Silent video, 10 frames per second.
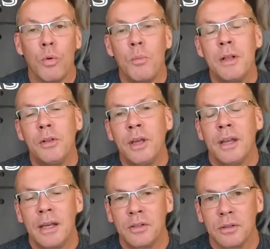When we look
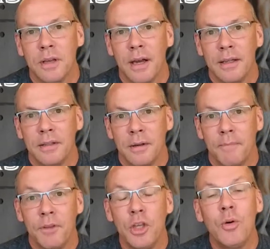at exercise,
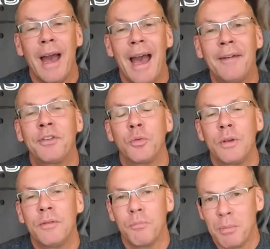you have to
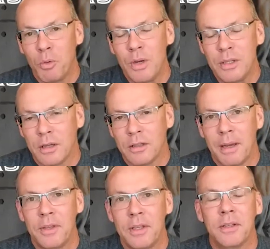remember, we talked
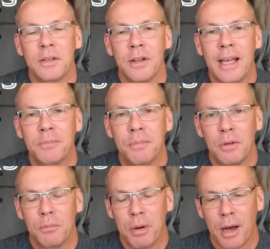about this in the last
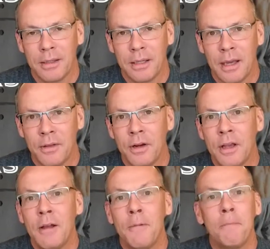pod
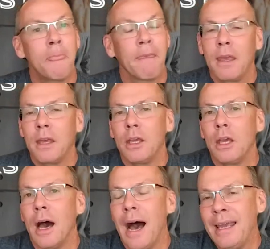together.
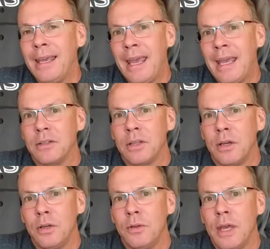I can't
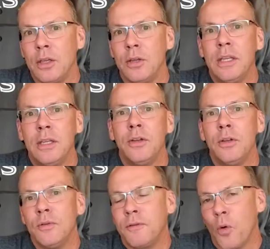tell you that you need to
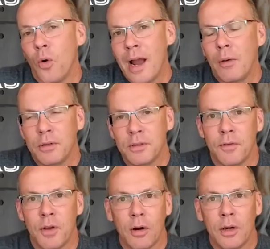do 4 hours
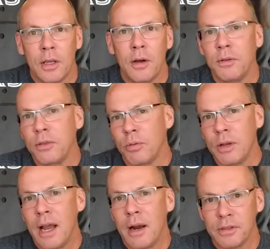of cardio and
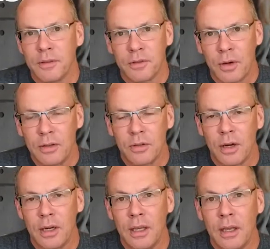3 hours of strength
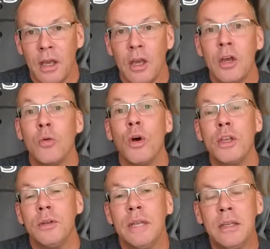training.
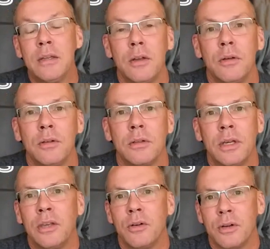What you need to do is
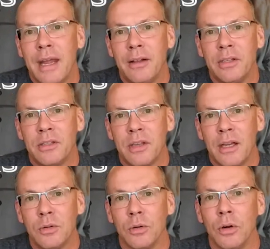look in your daily
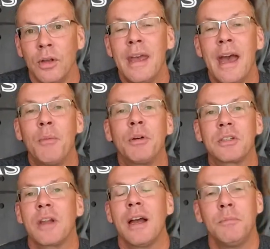schedule. How
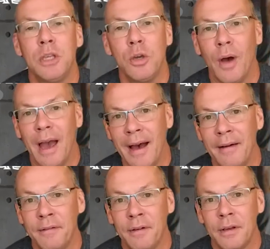much time do you
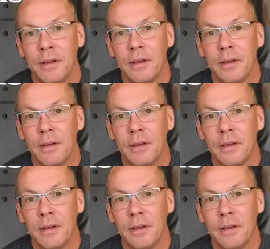have?